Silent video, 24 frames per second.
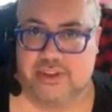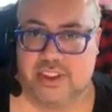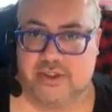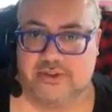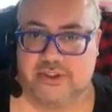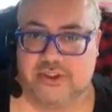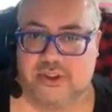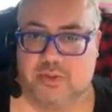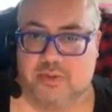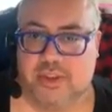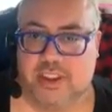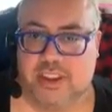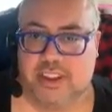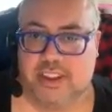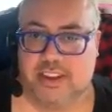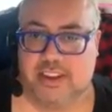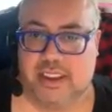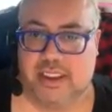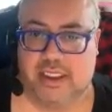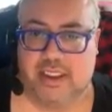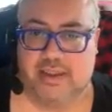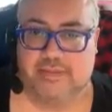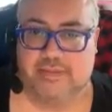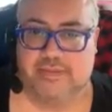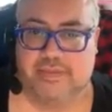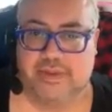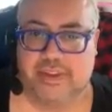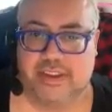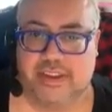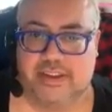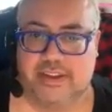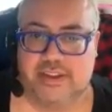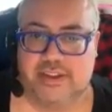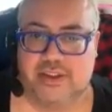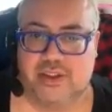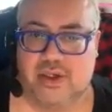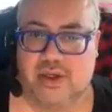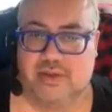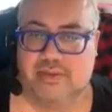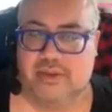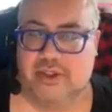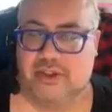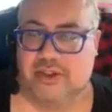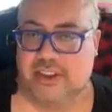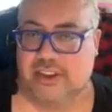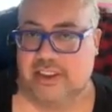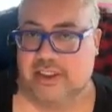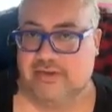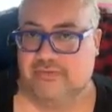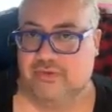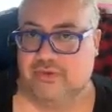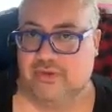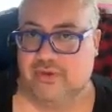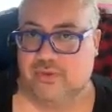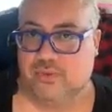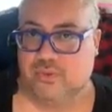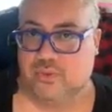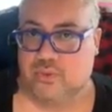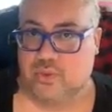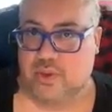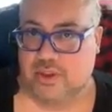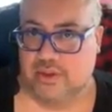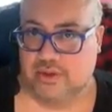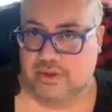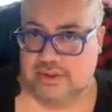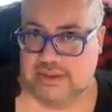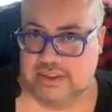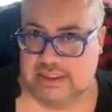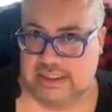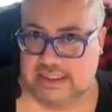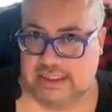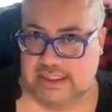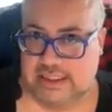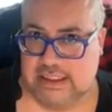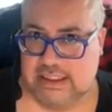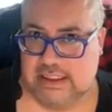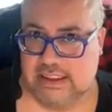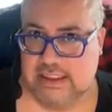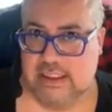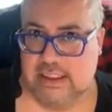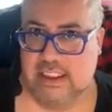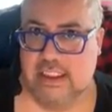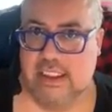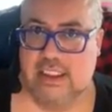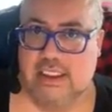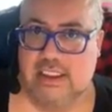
They're splitting up. And so I'm here to give you the real tea,